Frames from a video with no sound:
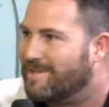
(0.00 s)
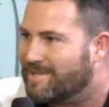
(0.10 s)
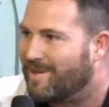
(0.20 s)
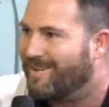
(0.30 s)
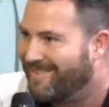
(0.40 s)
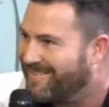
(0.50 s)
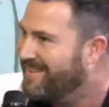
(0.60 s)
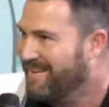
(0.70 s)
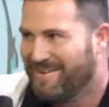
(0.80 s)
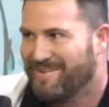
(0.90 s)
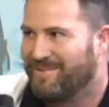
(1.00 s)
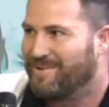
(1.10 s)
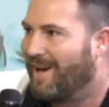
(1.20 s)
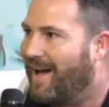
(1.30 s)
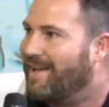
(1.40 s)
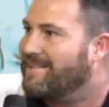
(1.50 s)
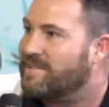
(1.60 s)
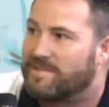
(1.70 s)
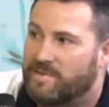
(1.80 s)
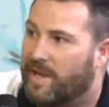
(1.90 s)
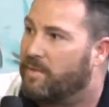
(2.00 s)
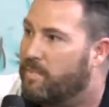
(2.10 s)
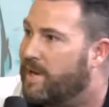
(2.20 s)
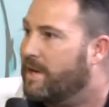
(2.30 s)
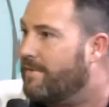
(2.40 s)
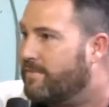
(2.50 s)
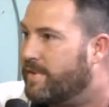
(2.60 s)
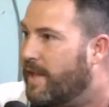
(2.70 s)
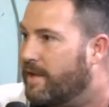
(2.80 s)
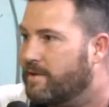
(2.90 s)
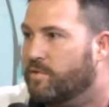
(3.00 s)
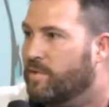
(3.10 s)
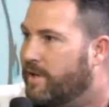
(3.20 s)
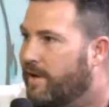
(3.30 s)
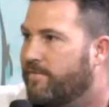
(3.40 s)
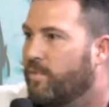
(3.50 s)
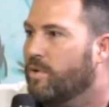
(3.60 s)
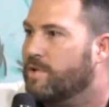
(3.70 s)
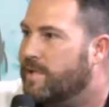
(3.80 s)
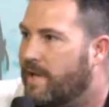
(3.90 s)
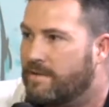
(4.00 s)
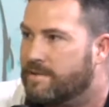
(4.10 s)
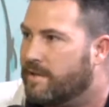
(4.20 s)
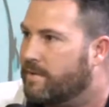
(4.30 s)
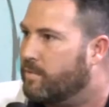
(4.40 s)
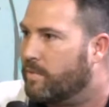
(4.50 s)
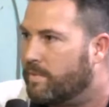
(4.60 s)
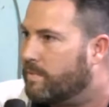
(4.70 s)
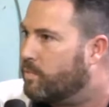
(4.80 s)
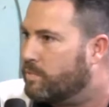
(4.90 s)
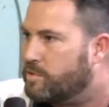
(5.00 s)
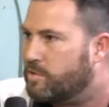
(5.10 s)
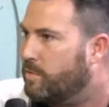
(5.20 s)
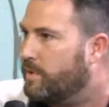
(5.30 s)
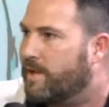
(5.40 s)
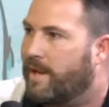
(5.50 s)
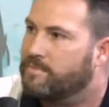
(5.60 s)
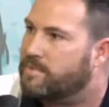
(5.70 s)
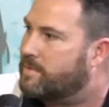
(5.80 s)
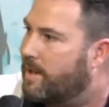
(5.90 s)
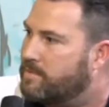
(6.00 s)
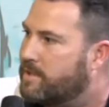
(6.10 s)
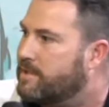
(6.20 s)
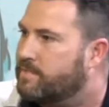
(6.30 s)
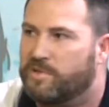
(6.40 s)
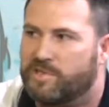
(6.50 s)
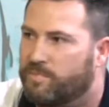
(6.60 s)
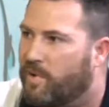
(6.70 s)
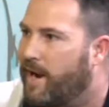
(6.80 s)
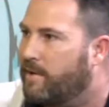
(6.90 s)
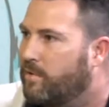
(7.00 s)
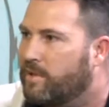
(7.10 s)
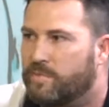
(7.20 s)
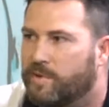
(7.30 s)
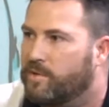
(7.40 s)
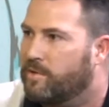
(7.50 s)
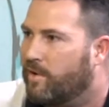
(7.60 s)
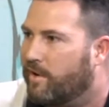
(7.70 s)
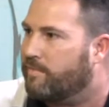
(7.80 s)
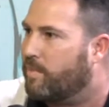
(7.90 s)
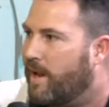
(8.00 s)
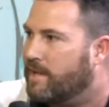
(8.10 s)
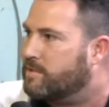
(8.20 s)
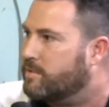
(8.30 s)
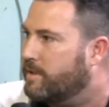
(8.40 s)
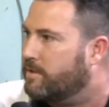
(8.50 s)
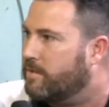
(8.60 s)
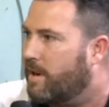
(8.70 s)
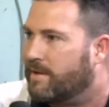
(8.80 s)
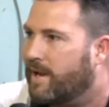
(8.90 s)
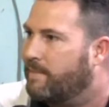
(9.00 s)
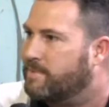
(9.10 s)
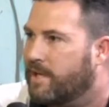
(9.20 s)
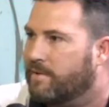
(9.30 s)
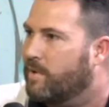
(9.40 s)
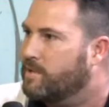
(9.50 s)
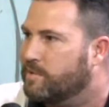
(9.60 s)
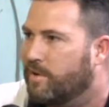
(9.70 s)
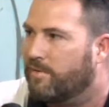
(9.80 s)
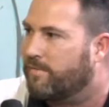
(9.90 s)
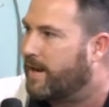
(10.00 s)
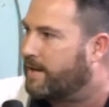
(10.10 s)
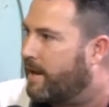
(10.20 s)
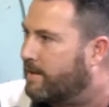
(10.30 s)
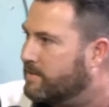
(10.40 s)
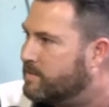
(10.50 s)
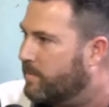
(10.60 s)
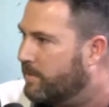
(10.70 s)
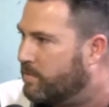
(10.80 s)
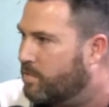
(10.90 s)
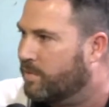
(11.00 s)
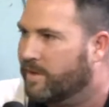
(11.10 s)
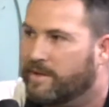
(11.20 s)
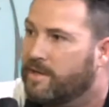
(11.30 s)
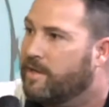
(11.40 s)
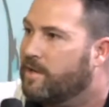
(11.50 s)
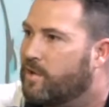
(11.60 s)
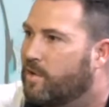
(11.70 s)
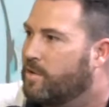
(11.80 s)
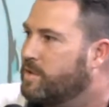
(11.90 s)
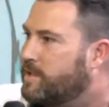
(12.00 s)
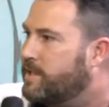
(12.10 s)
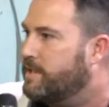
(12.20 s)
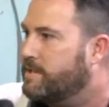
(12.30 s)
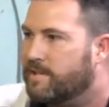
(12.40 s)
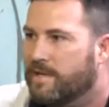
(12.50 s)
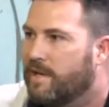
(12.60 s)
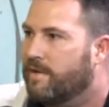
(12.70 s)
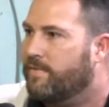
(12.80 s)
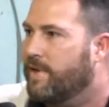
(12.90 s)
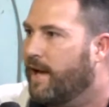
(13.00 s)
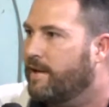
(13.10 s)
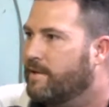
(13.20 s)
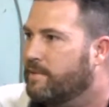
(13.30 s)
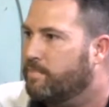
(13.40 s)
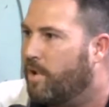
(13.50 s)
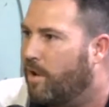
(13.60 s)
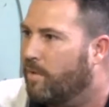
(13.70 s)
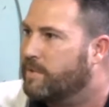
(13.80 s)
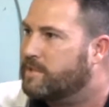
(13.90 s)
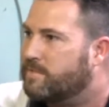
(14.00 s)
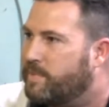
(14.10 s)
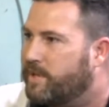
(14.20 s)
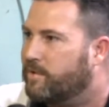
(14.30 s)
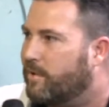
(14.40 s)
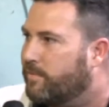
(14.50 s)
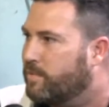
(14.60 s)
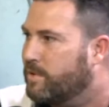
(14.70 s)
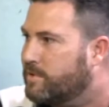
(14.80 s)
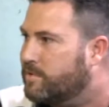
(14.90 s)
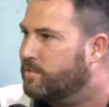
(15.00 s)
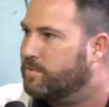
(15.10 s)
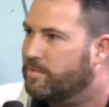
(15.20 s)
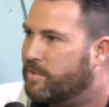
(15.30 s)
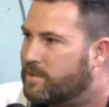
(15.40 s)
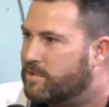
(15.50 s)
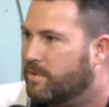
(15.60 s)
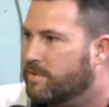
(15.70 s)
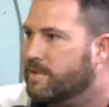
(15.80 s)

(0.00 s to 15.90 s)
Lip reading: Right? So for clients that are big enough and they do enough water sales, then sure, we come to us, put your brand on it. We do a lot of brands in and around Cape Town, ones, you know, Fat Cactus around the corner, Carlucci's, Viand in Paul, which is Peter Goff Wood's new restaurant.